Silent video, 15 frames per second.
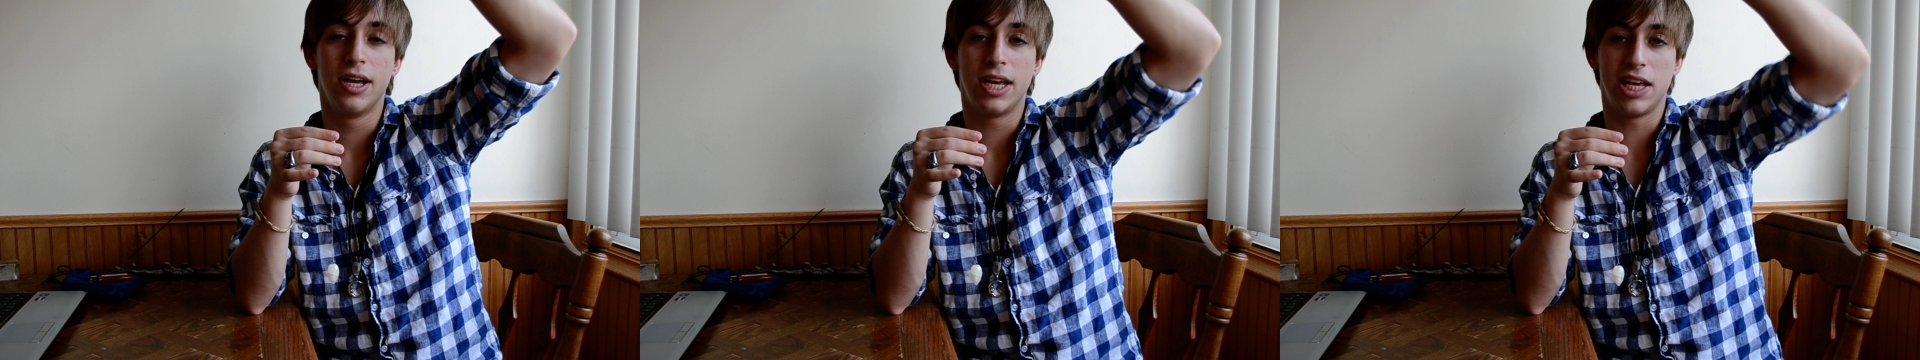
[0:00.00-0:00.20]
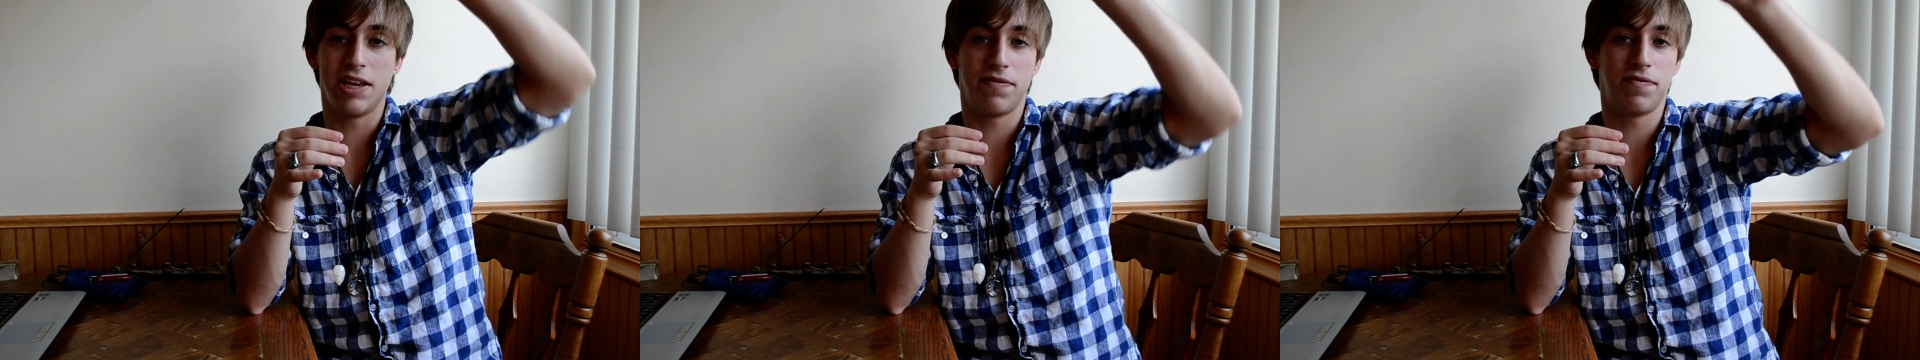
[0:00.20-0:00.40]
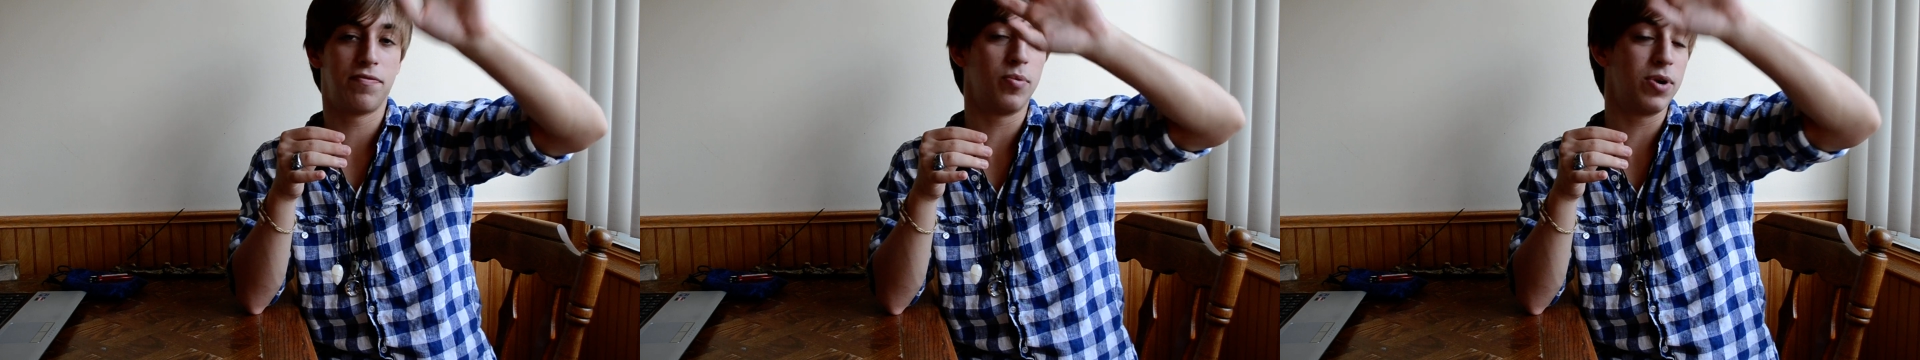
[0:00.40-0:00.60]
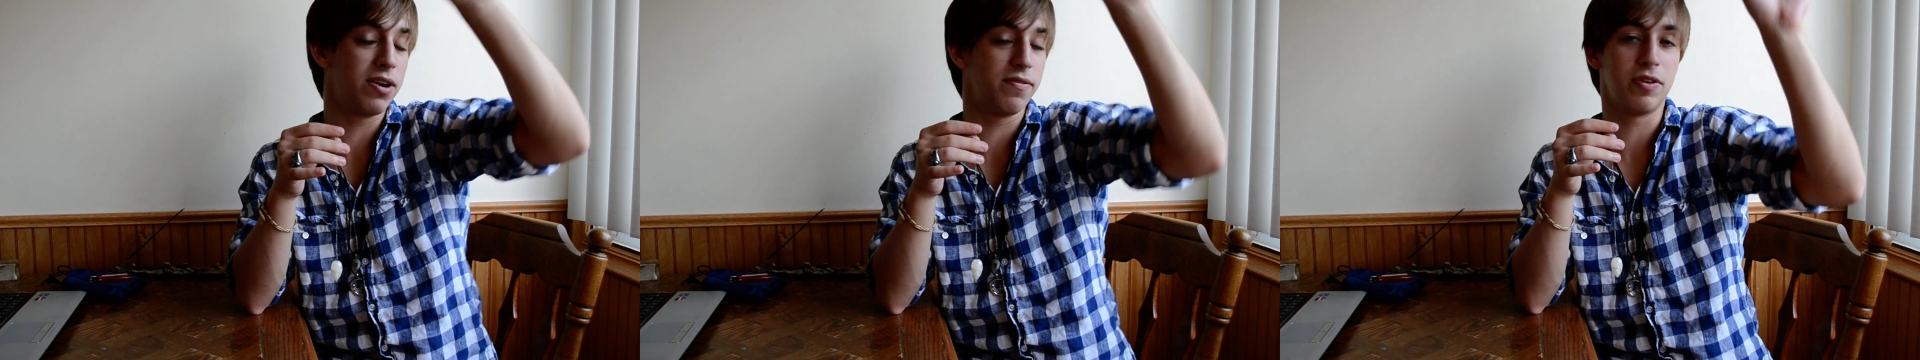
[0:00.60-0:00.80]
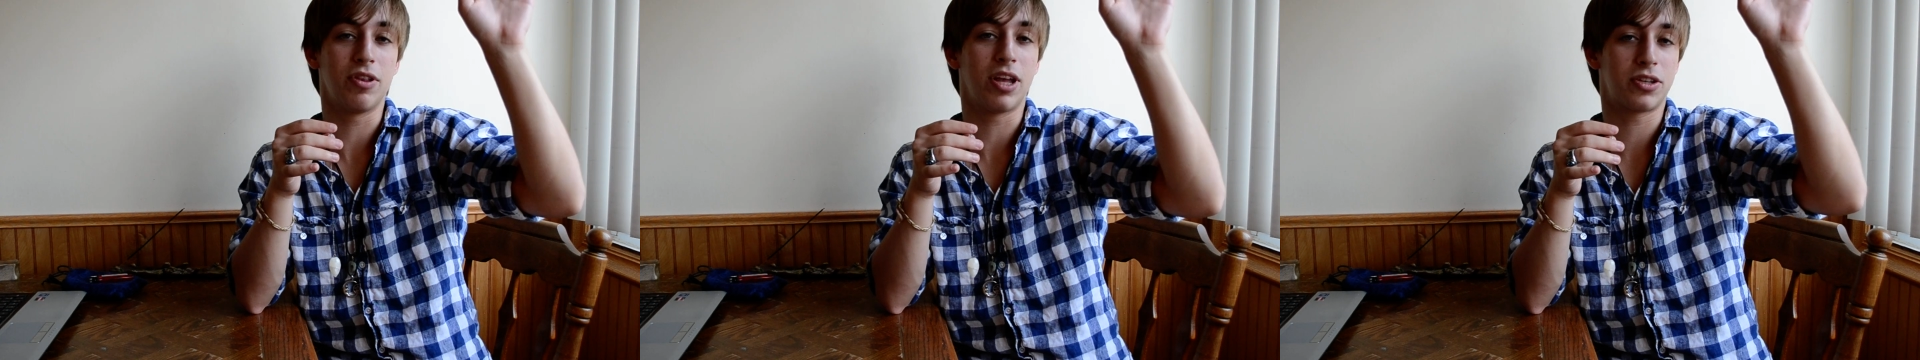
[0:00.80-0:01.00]
if
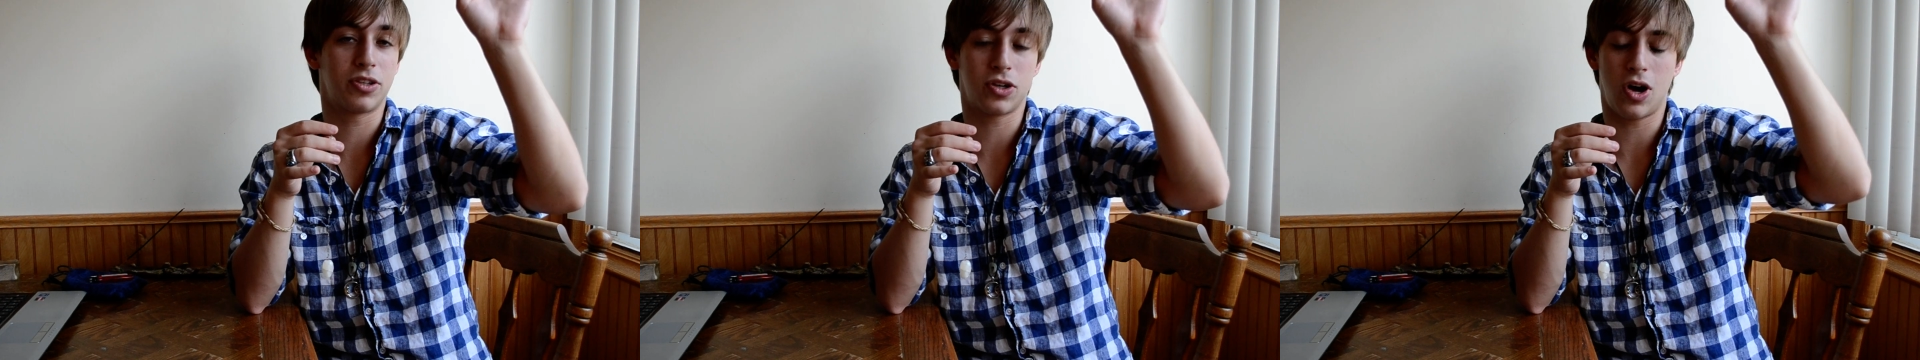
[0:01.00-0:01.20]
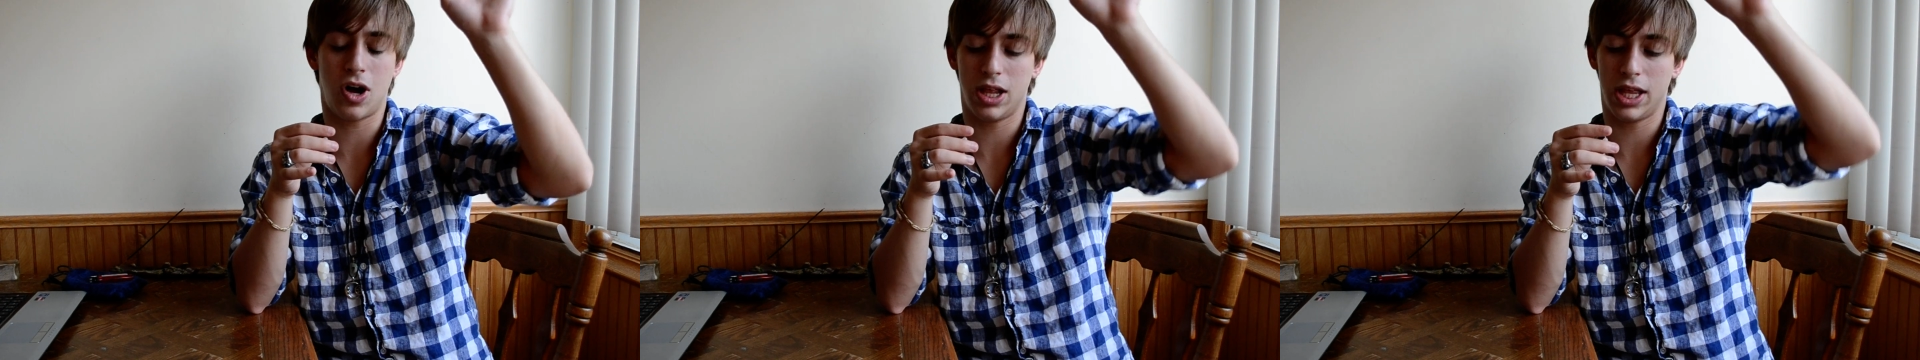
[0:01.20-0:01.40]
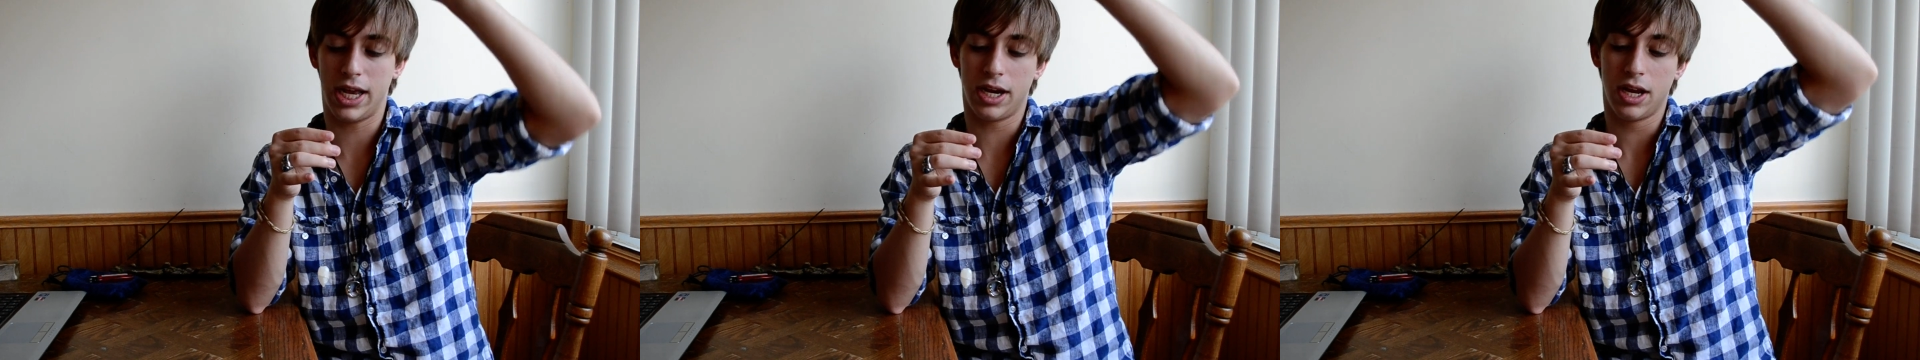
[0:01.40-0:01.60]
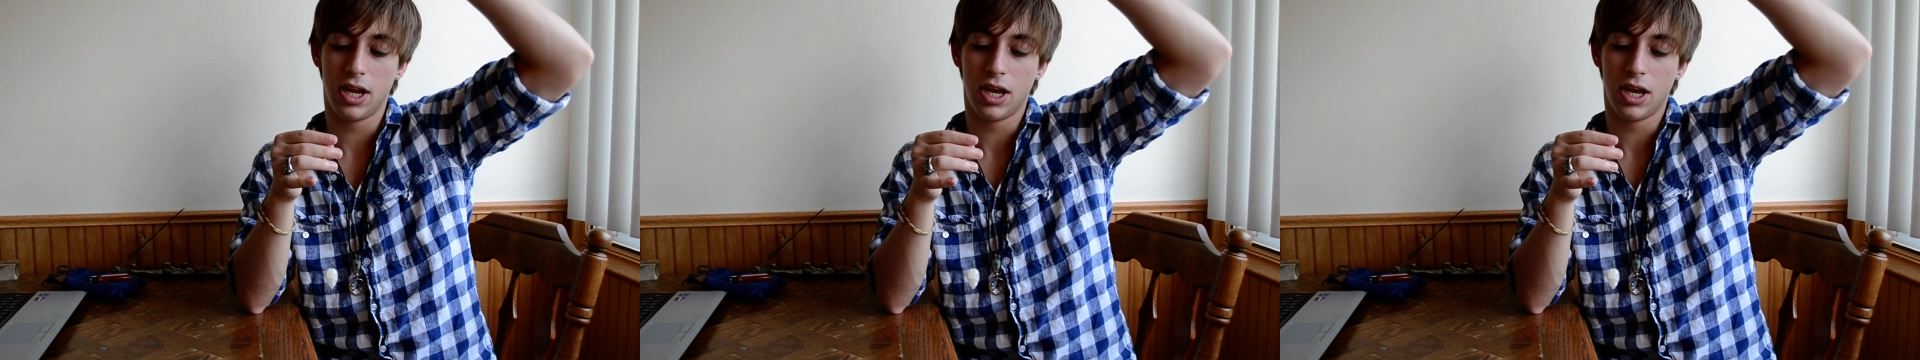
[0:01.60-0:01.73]
whatever you like to call it,